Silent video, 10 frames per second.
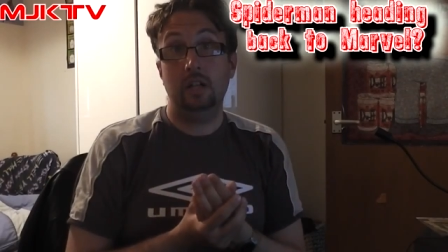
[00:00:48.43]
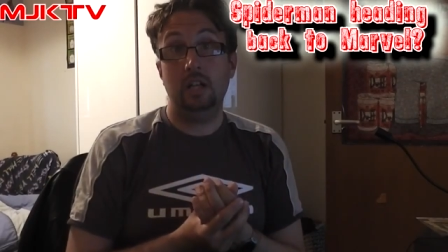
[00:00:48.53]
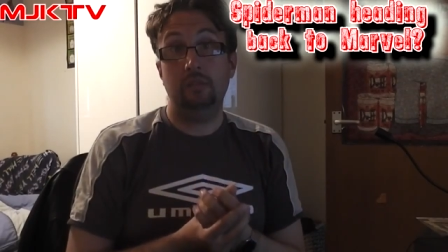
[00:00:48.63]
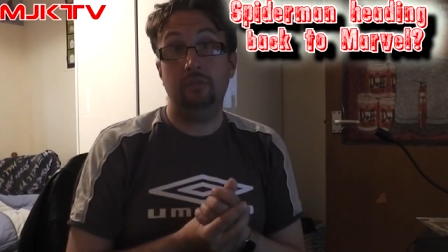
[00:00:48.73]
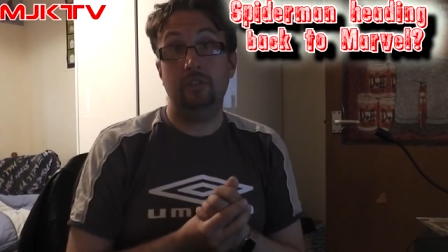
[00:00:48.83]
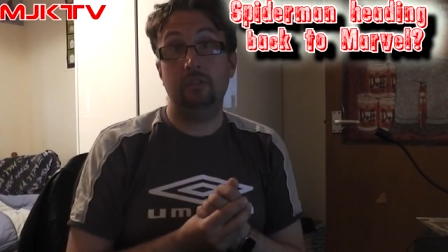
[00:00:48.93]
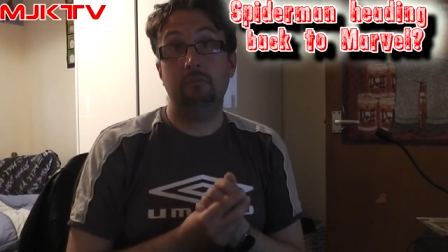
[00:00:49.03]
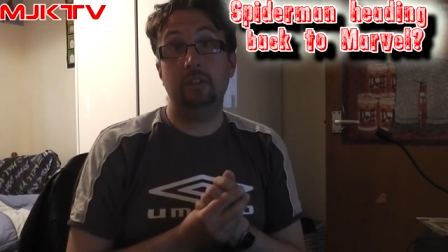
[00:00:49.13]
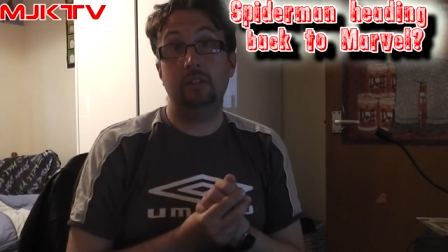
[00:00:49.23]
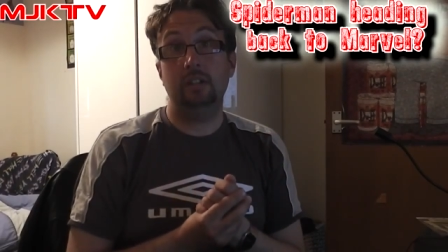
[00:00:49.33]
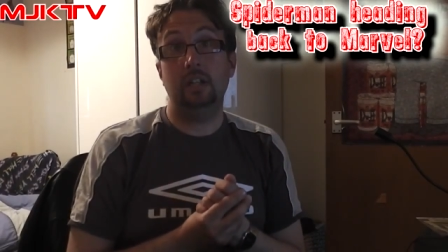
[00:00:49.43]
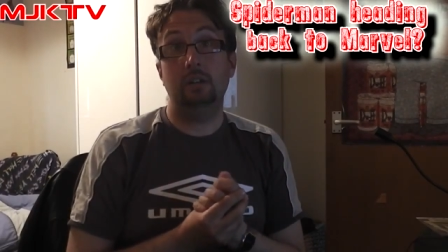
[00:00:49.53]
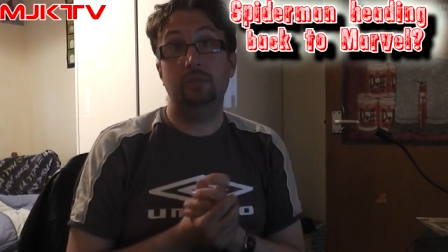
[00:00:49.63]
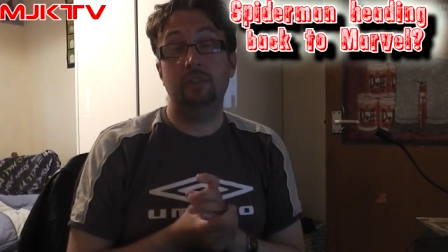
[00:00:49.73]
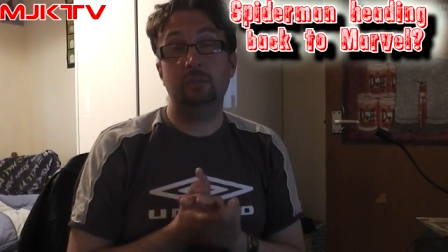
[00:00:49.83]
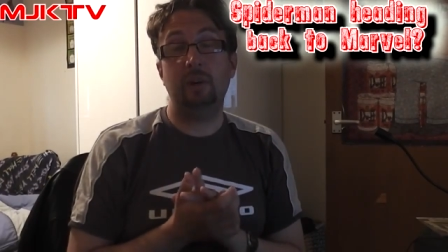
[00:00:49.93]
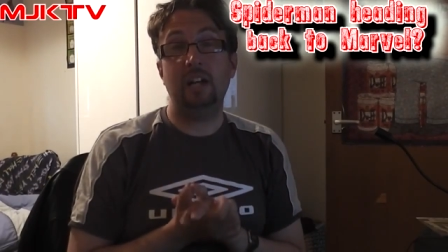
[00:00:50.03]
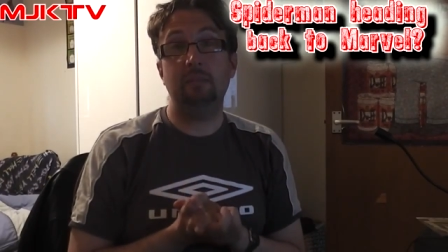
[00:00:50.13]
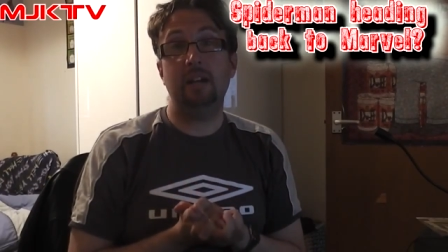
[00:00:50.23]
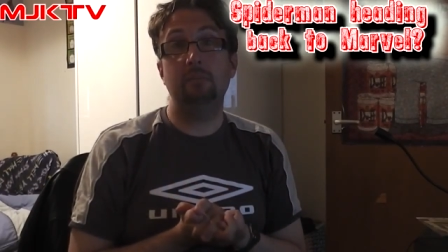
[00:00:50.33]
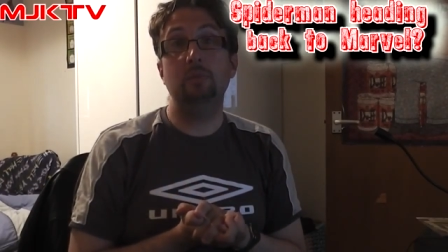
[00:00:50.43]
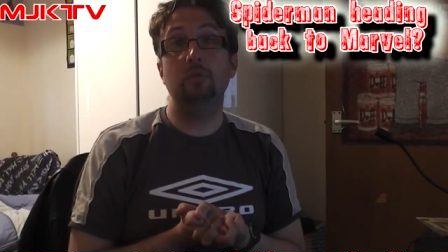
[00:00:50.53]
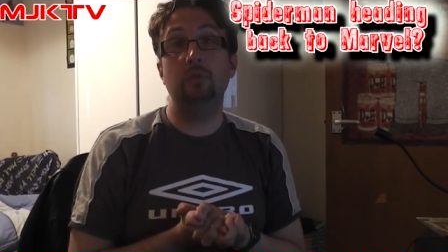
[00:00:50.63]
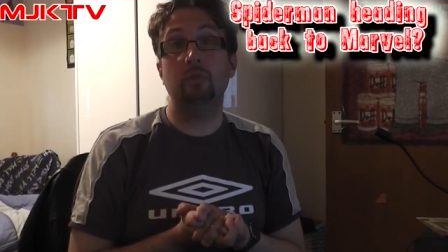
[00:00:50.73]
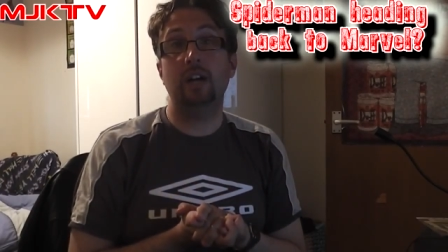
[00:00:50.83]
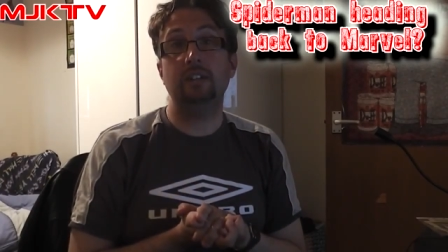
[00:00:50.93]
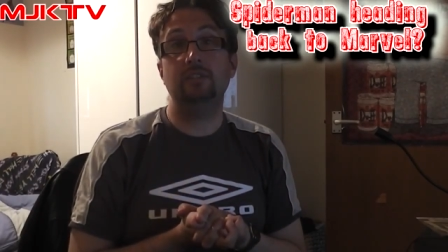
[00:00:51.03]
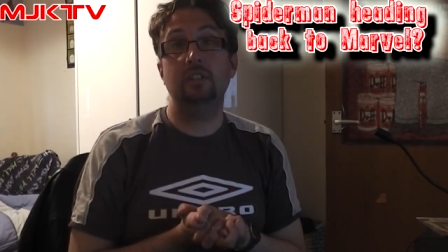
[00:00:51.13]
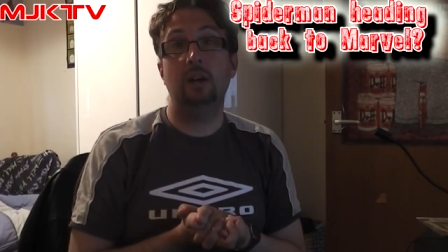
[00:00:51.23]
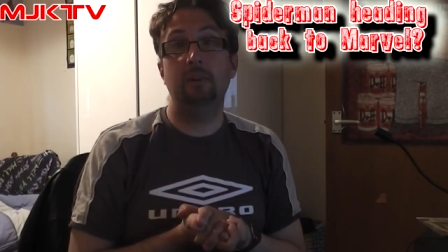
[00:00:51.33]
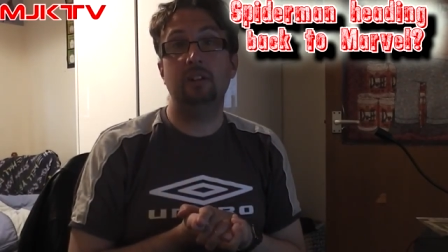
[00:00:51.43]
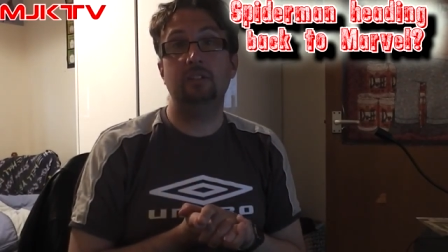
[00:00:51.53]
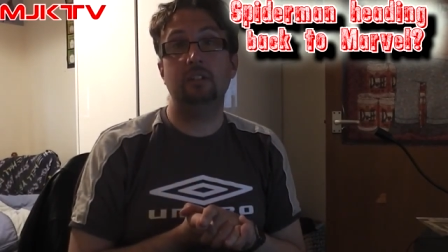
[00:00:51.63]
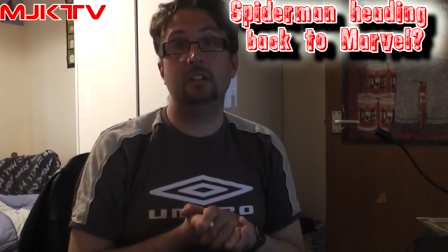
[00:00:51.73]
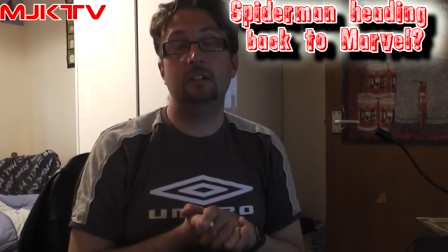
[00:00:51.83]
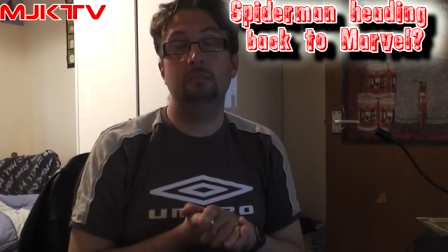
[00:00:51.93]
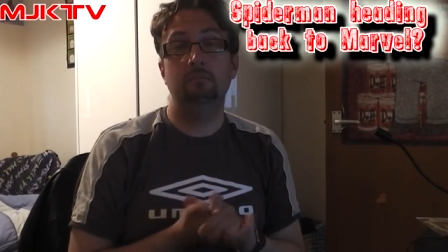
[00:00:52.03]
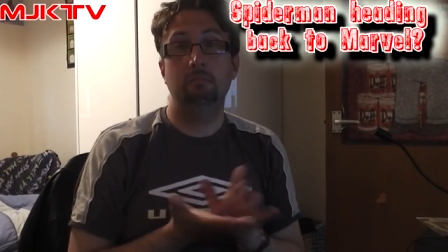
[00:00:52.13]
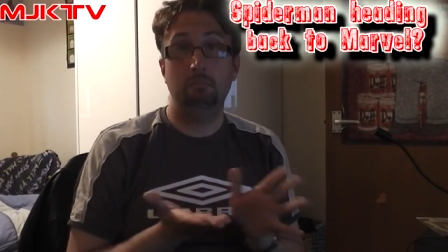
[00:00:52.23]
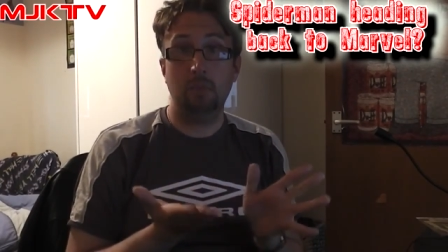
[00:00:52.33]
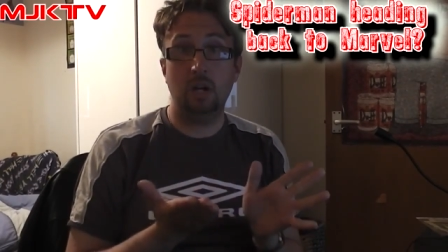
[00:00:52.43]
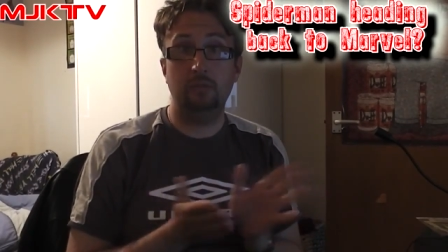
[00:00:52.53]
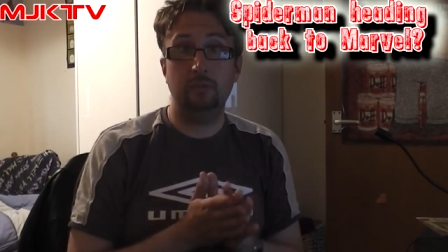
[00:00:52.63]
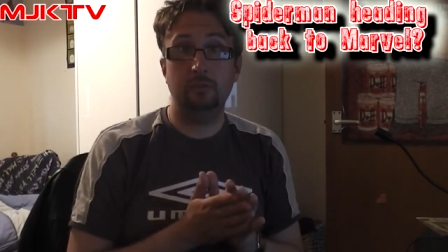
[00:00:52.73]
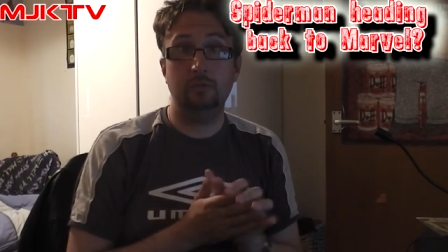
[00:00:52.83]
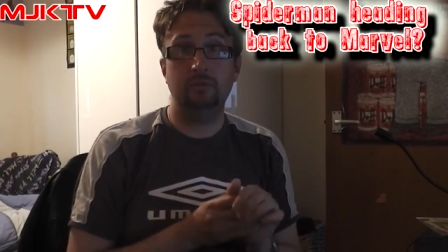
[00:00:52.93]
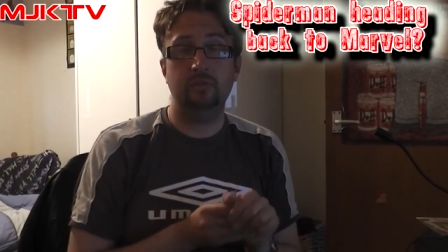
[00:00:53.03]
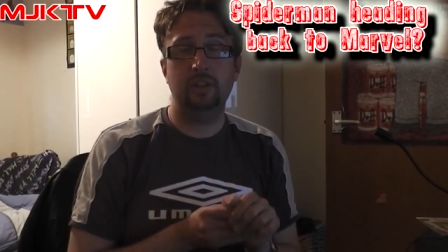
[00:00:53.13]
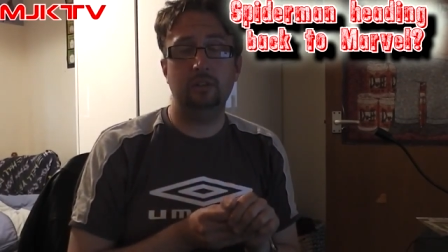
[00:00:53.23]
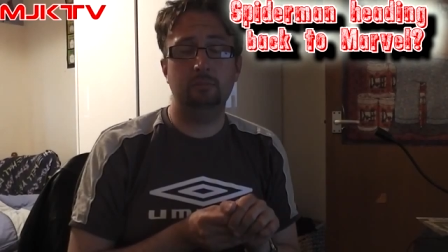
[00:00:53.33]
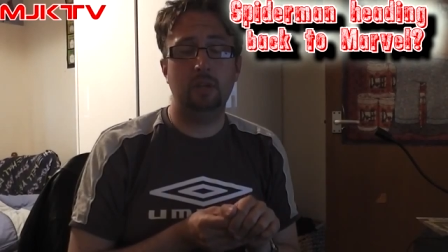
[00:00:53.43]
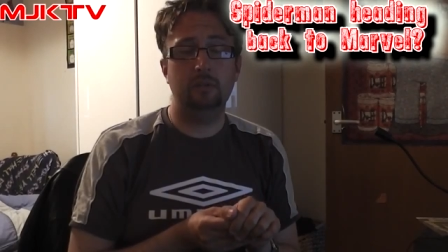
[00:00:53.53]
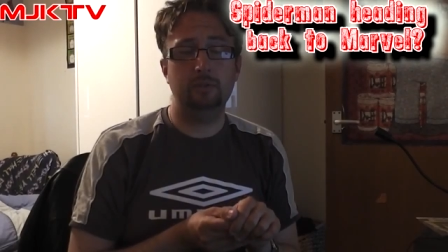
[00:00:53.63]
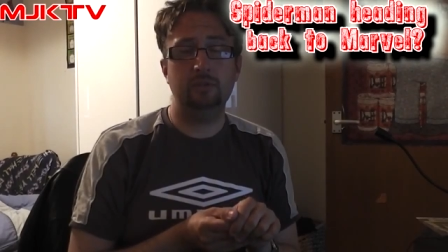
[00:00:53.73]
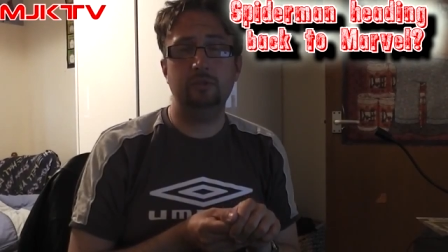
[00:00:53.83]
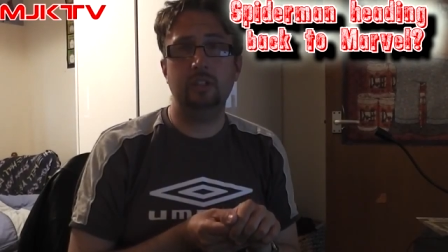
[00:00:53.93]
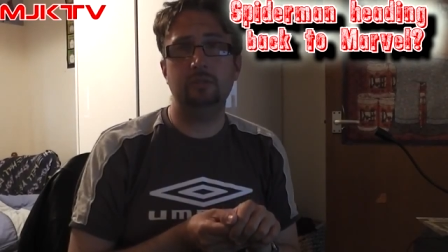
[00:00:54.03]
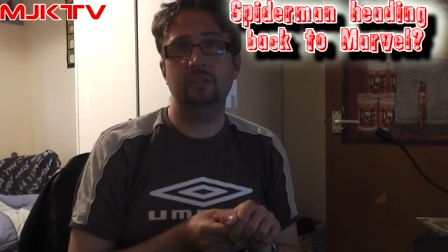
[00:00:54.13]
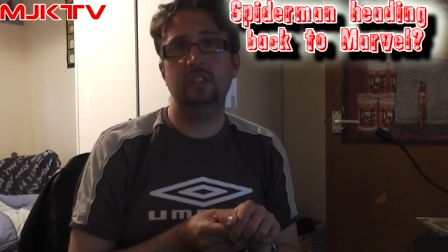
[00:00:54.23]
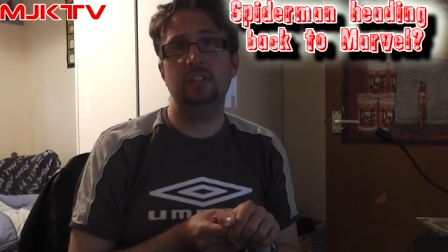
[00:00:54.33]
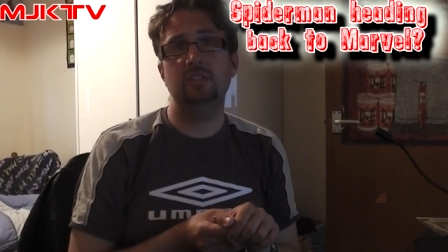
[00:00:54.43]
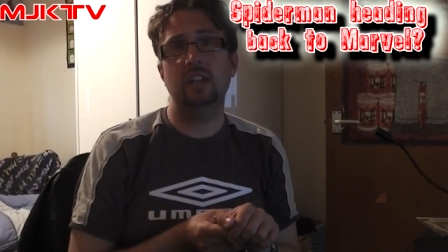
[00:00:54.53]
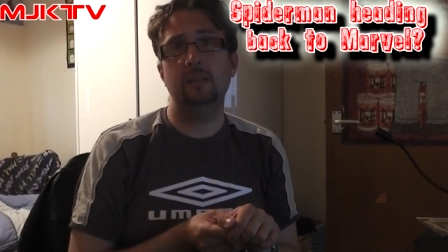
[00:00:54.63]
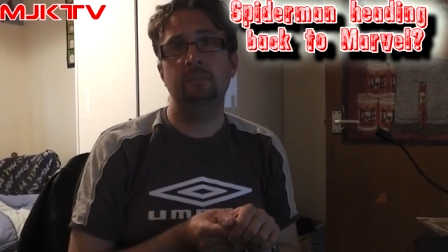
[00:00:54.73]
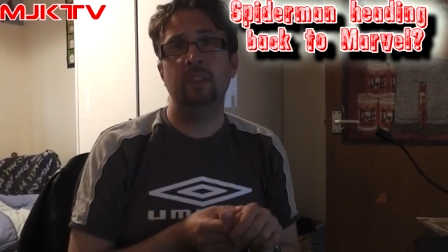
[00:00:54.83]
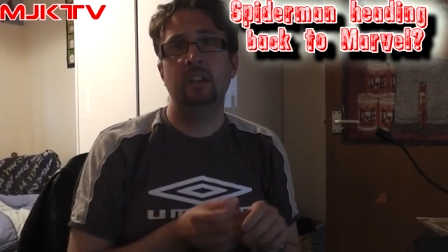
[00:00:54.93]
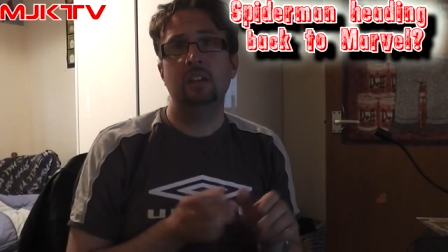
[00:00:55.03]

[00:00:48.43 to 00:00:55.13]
if the Spider-Man movie rights come under Marvel Studios and Disney.